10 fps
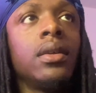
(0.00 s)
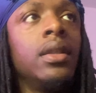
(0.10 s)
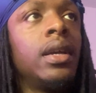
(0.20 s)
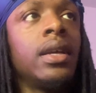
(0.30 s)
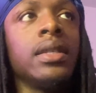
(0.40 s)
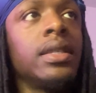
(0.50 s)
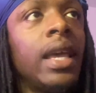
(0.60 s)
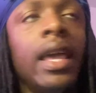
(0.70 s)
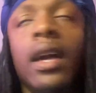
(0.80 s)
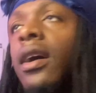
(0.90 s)
looking
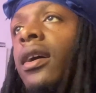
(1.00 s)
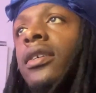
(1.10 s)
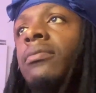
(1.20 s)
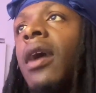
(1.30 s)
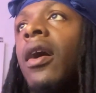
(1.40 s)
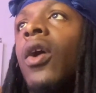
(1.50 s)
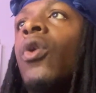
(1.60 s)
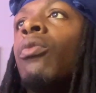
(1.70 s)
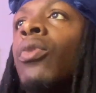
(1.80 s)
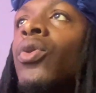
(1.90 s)
sad because my
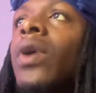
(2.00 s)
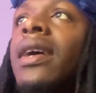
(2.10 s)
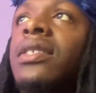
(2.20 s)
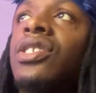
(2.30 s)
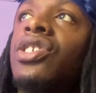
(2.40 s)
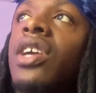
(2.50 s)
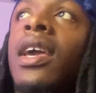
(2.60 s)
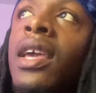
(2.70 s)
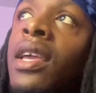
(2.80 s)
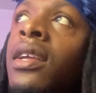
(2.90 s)
whole mood has
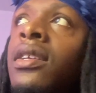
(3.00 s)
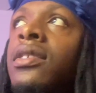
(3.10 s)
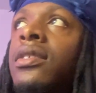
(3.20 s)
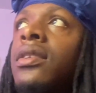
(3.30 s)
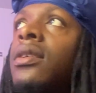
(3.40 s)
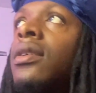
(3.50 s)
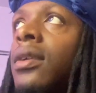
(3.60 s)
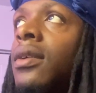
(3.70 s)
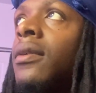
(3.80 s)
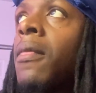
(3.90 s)
changed.
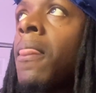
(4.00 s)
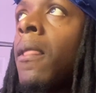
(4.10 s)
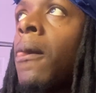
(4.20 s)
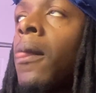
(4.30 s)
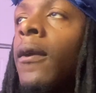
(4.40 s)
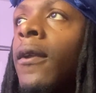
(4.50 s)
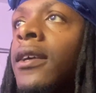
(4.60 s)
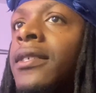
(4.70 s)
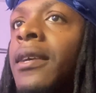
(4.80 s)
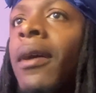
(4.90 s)
You know
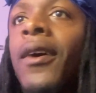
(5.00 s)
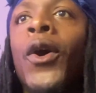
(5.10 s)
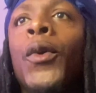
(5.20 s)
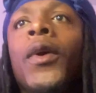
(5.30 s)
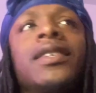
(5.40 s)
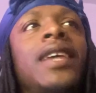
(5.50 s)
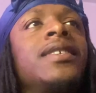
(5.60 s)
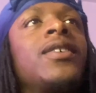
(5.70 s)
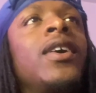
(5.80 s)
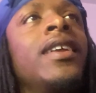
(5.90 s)
what I'm saying? My coworkers, they
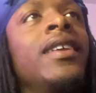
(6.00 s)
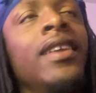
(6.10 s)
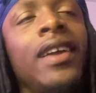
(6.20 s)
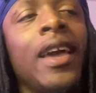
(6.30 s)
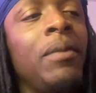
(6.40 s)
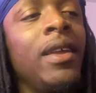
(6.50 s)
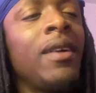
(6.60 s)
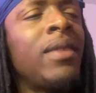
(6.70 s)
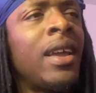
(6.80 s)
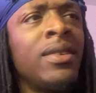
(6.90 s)
starting to look at me.
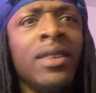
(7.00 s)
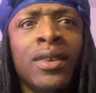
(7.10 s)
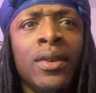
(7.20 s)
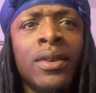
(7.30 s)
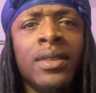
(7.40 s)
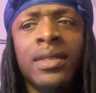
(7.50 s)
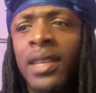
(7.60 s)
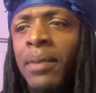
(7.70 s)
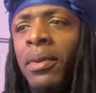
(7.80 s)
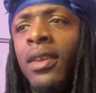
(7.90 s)
They're like,
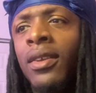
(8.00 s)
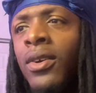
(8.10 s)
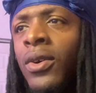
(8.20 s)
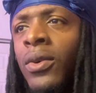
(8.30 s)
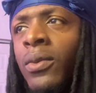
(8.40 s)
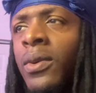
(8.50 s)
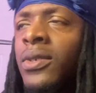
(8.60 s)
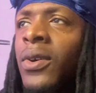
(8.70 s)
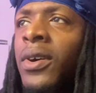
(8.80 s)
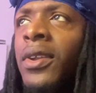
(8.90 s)
CB,
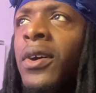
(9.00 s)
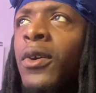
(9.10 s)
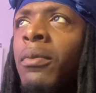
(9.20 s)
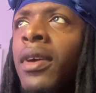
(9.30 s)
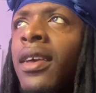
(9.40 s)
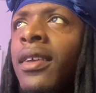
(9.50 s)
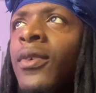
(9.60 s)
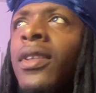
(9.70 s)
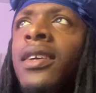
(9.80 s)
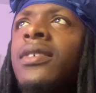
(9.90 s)
what's going on, man?
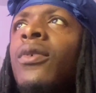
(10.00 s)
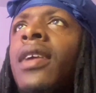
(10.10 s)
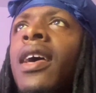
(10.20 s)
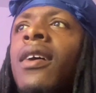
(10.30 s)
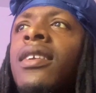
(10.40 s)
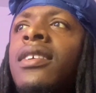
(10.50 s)
You look so down and